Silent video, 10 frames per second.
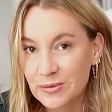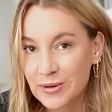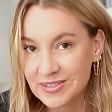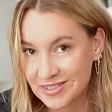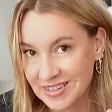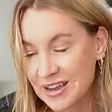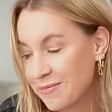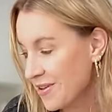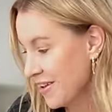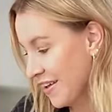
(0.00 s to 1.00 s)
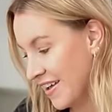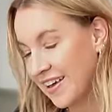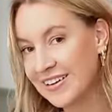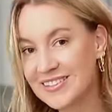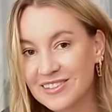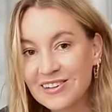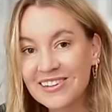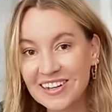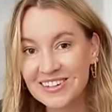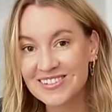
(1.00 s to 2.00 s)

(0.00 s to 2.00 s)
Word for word: works the same. And it's literally under